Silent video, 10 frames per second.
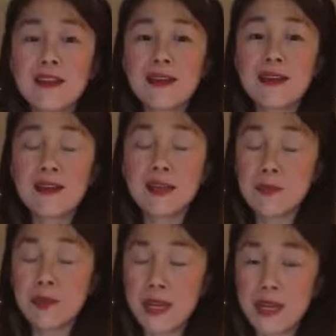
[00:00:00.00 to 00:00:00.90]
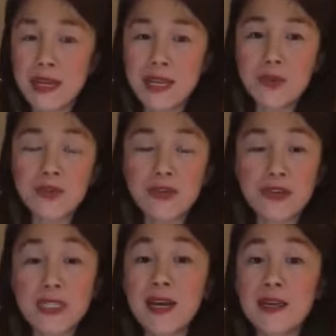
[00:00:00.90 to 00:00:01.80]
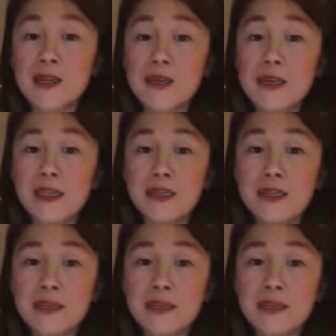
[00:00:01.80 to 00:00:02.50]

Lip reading: and embodying it with your entire being.